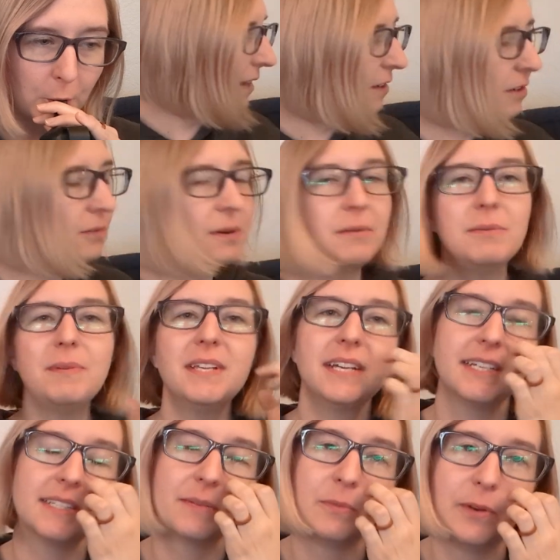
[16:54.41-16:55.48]
I don't know, what would be
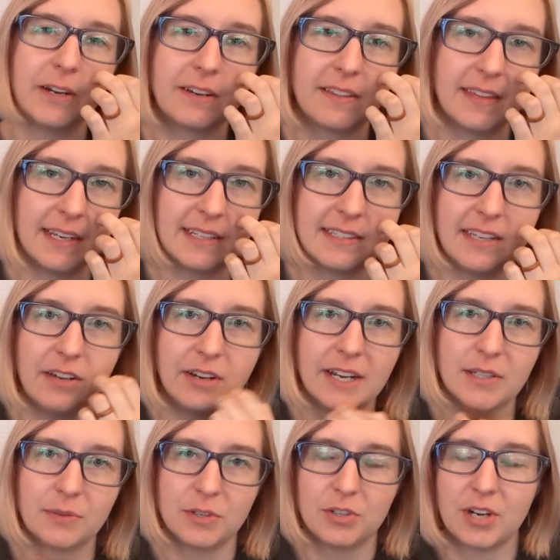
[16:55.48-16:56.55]
like some weird things that you
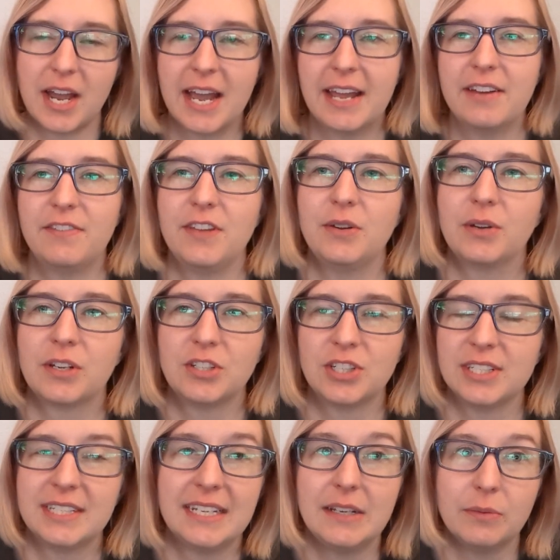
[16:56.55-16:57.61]
guys would try if you could
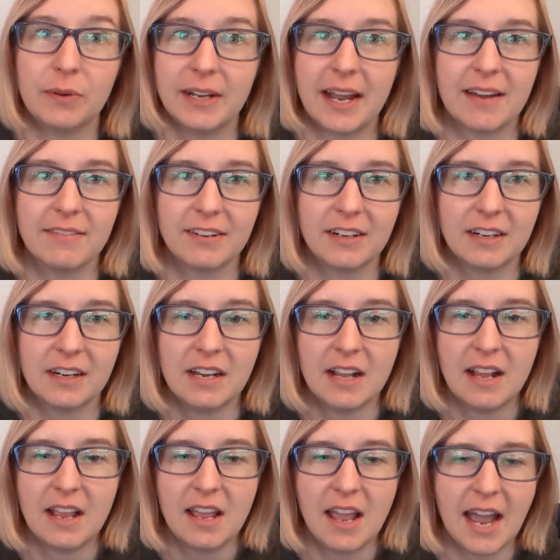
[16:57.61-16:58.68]
just eat whatever?
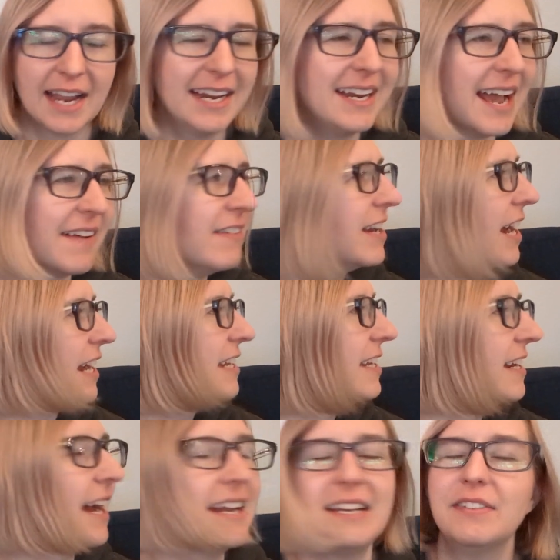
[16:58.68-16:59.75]
I didn't have an
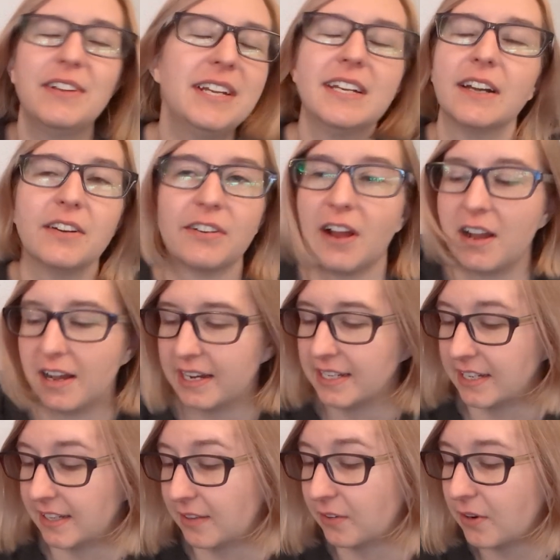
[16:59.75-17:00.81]
onion. I didn't eat no raw
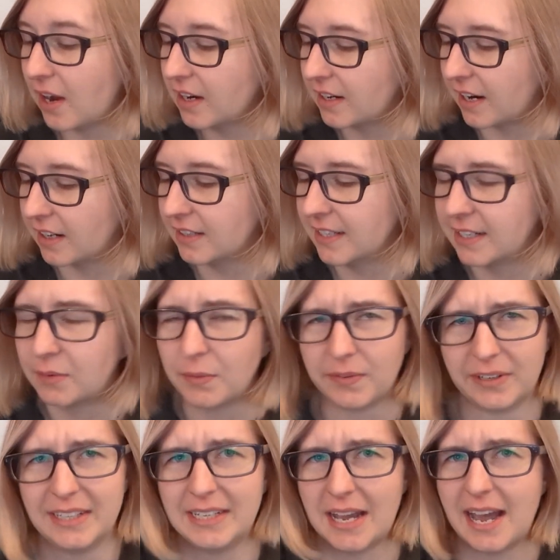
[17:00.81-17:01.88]
onion. The raw garlic
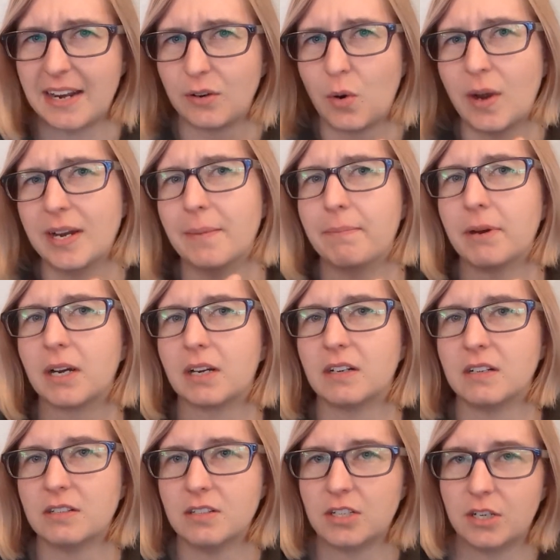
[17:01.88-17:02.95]
really had quite a
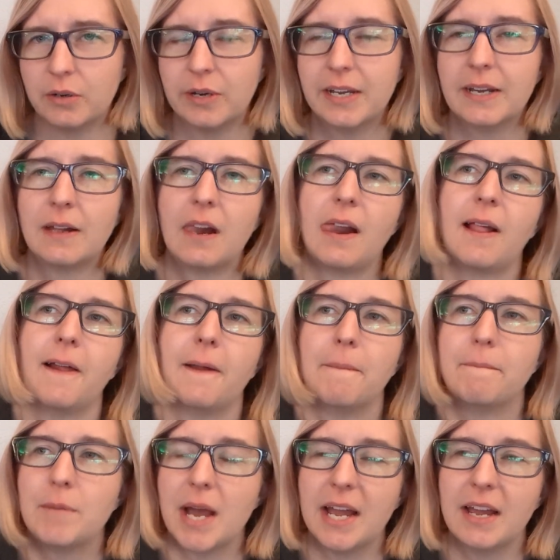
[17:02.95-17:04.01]
burn to it.
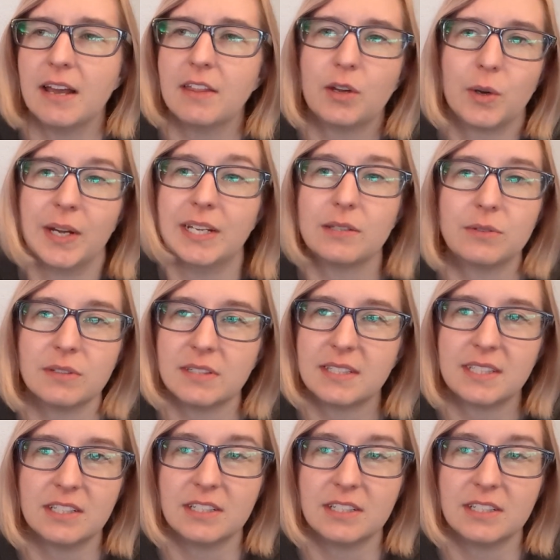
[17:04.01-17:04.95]
But otherwise it was